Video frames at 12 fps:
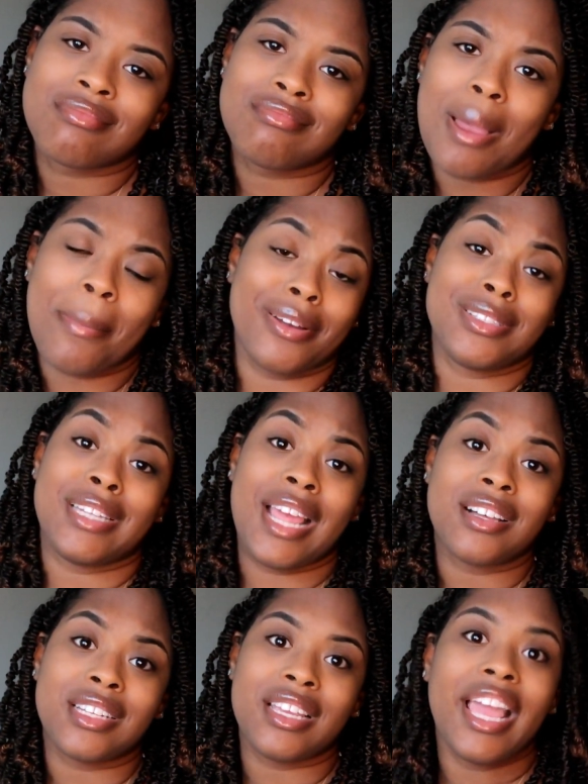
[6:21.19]
My
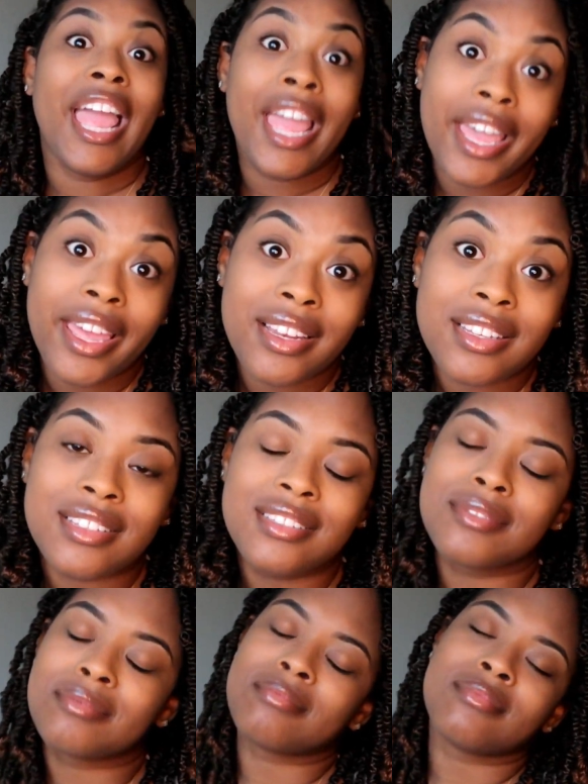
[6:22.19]
personality. And
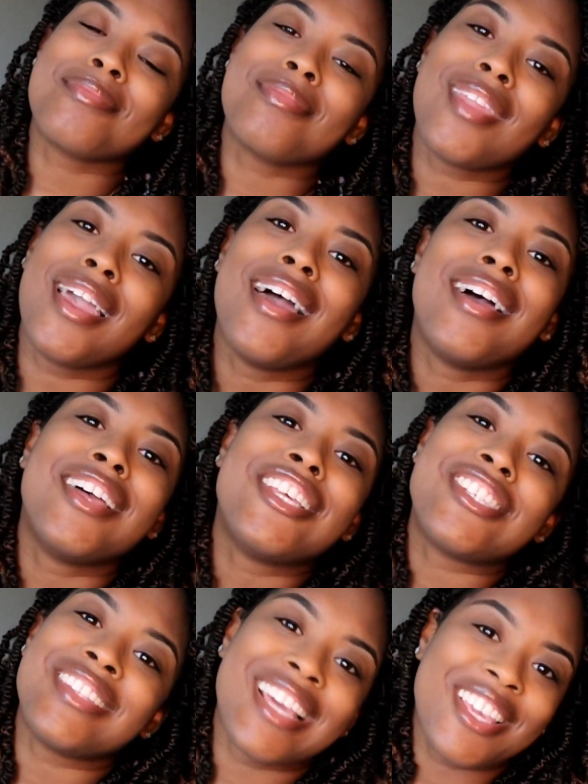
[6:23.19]

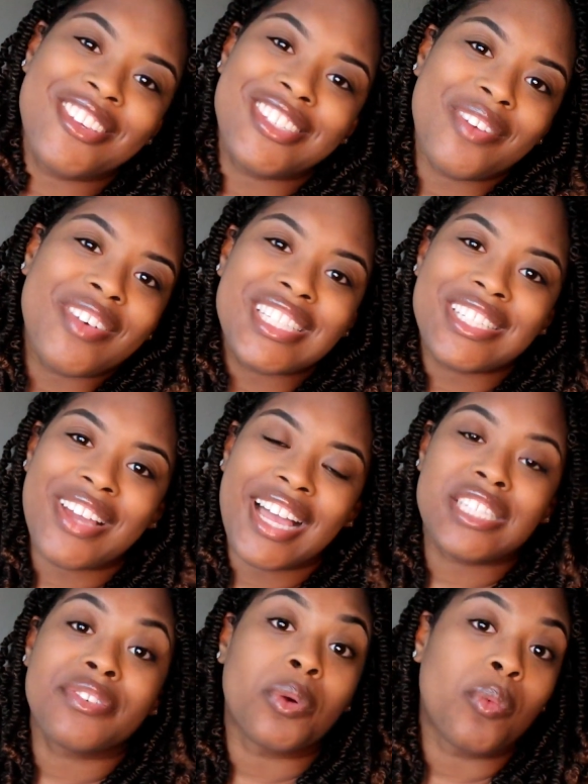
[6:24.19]
so thank you so much, you
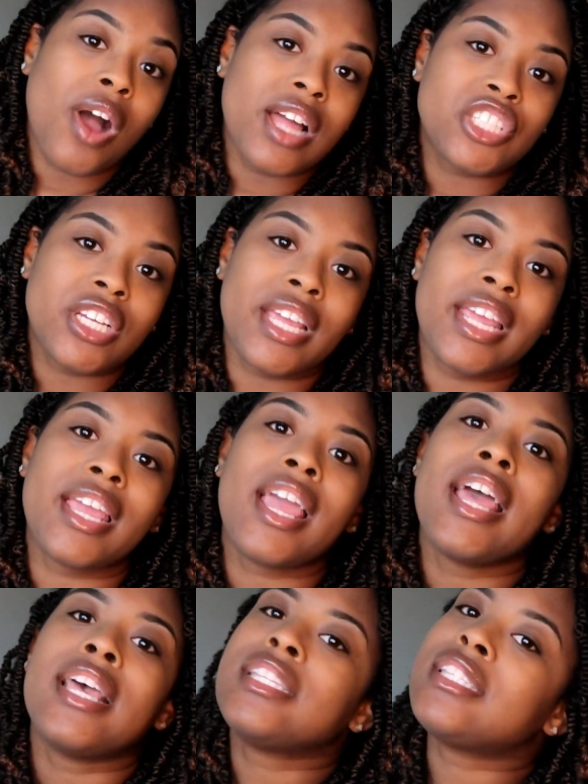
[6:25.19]
guys, for watching.
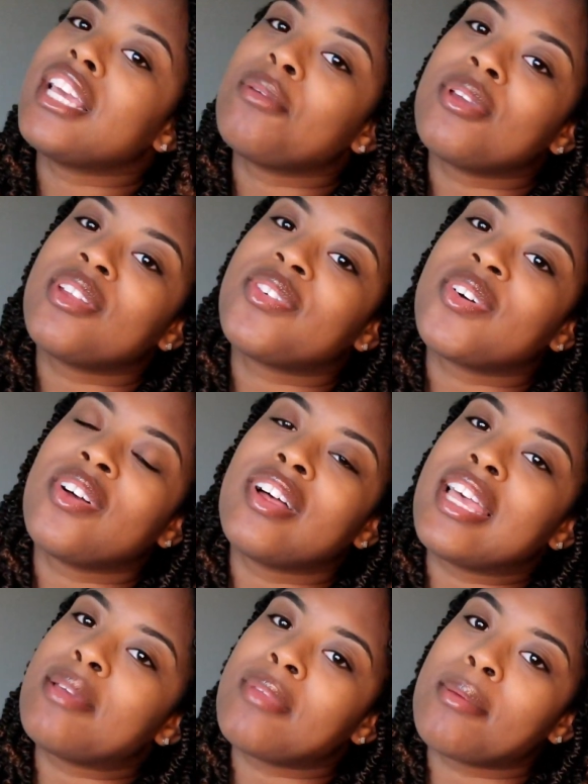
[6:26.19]
Stay beautiful
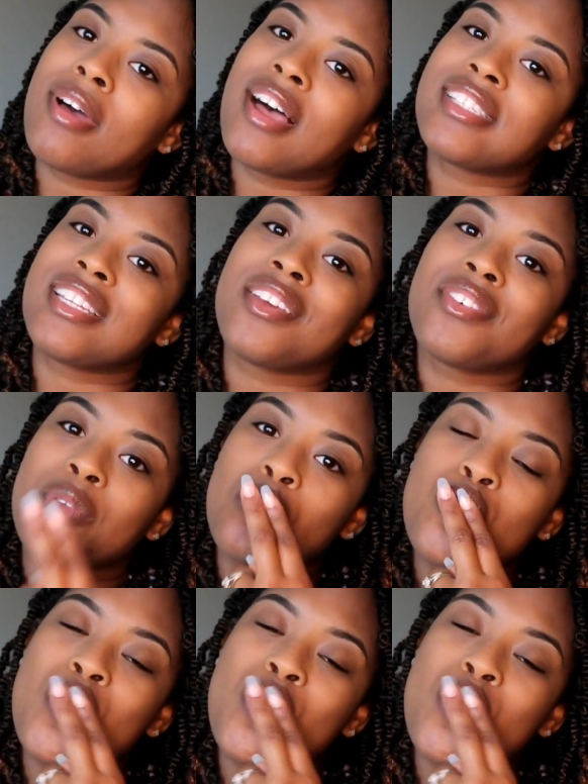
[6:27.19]
and be positive.